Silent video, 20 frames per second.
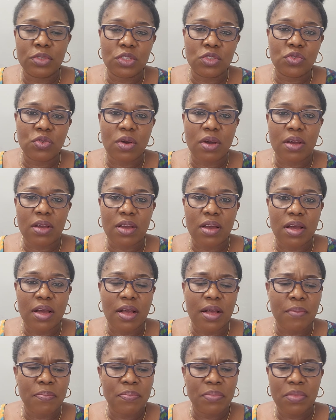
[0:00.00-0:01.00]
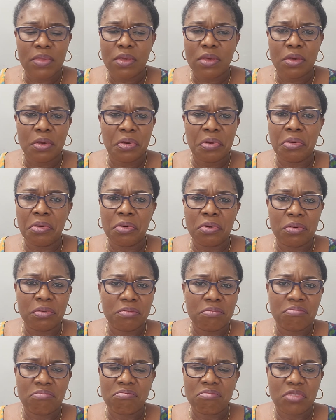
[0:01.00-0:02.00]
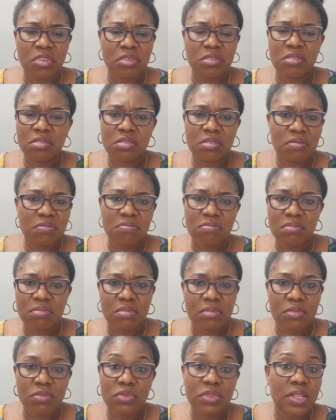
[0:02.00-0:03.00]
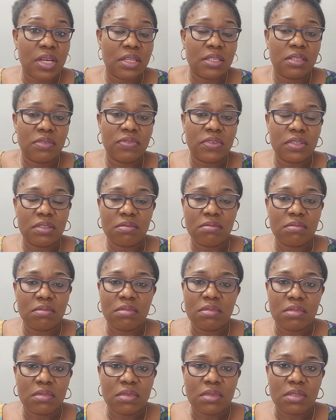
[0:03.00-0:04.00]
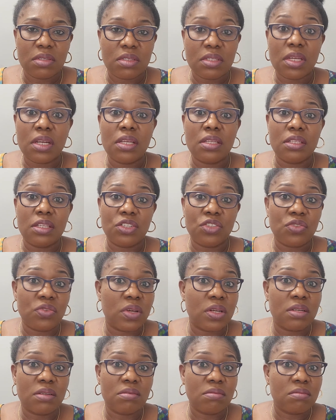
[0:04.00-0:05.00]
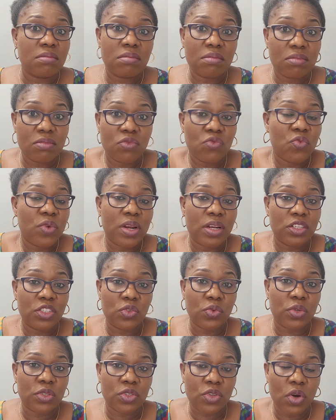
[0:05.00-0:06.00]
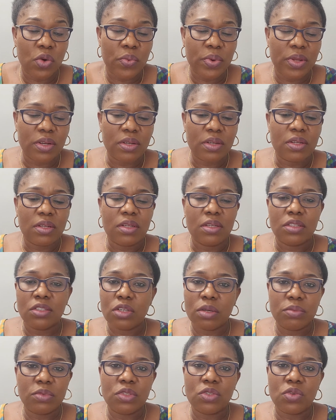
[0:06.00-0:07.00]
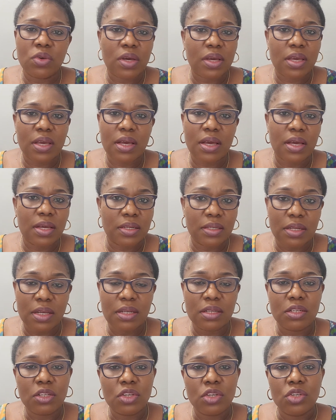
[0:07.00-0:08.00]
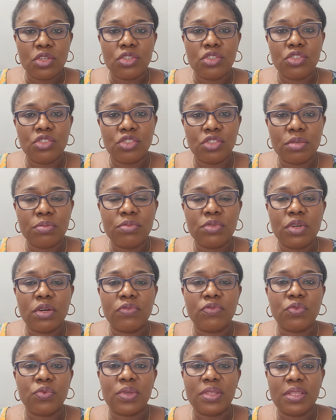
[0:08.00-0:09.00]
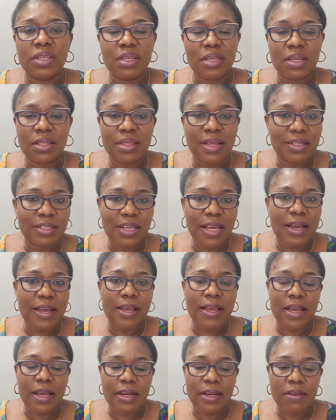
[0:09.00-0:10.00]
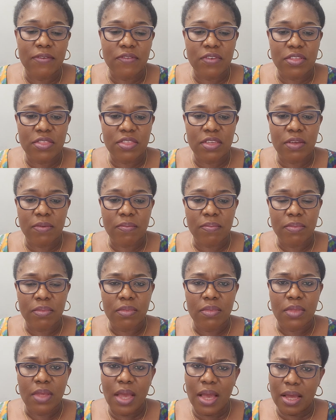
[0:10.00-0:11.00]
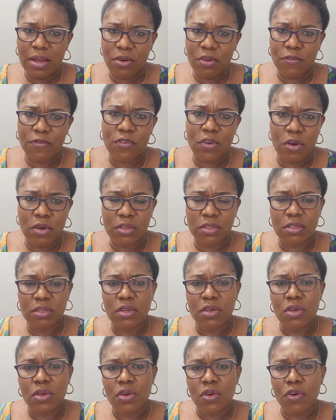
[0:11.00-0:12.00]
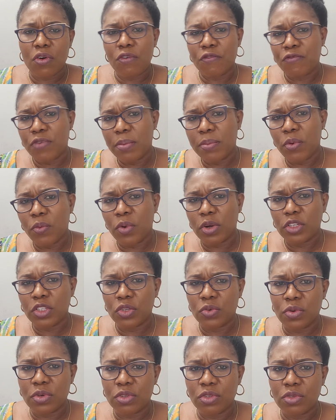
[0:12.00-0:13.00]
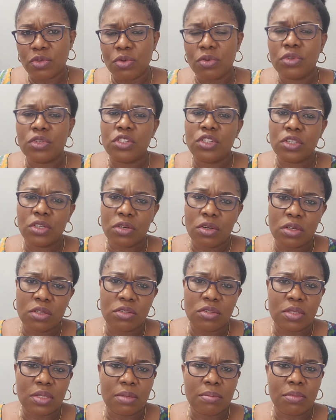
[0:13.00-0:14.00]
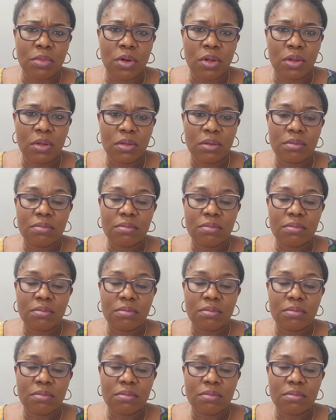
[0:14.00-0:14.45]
into her car, just without even telling the children where she was going. Jumped into her car and then zoomed off in that anger and everything. And of course, confirming what she was told, she got to the mall.